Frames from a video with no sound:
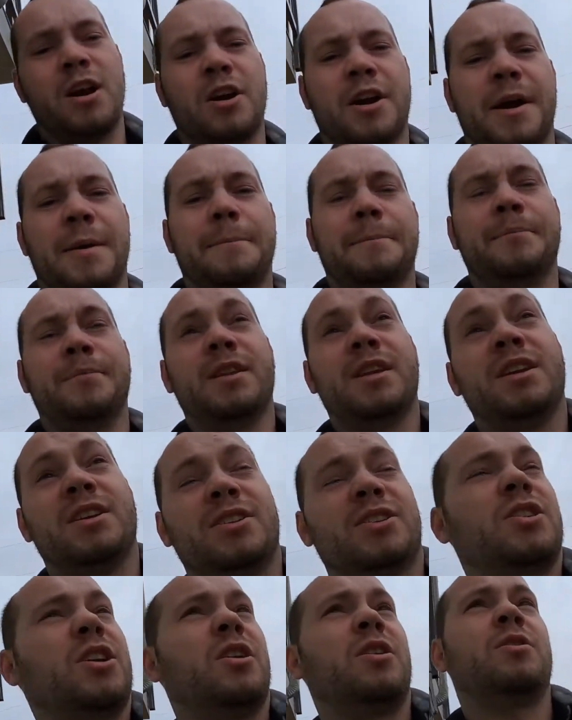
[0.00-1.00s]
Okay,
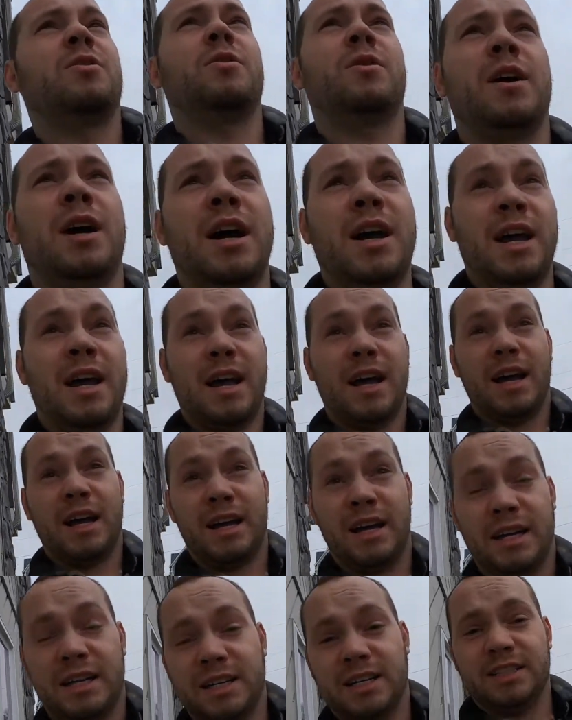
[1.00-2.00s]
so
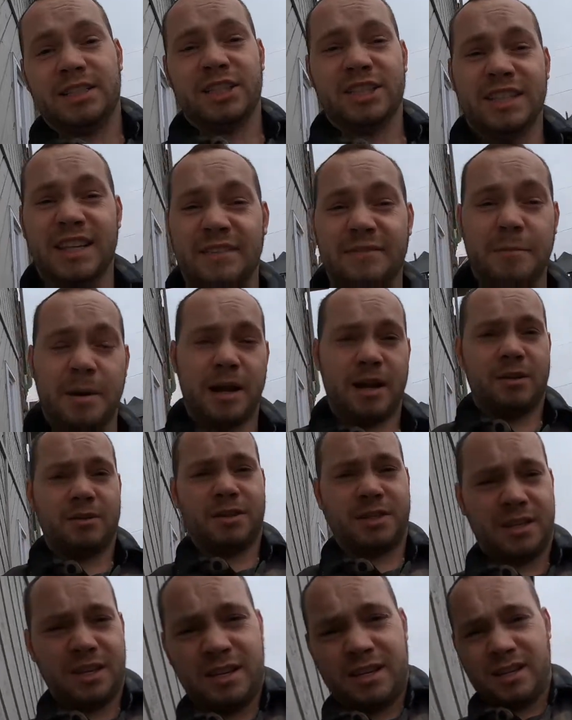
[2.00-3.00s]
just left my
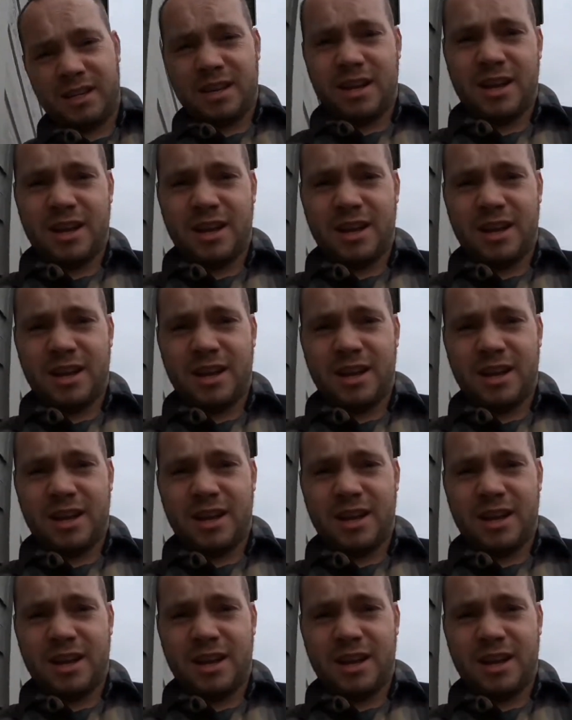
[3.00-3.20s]
house.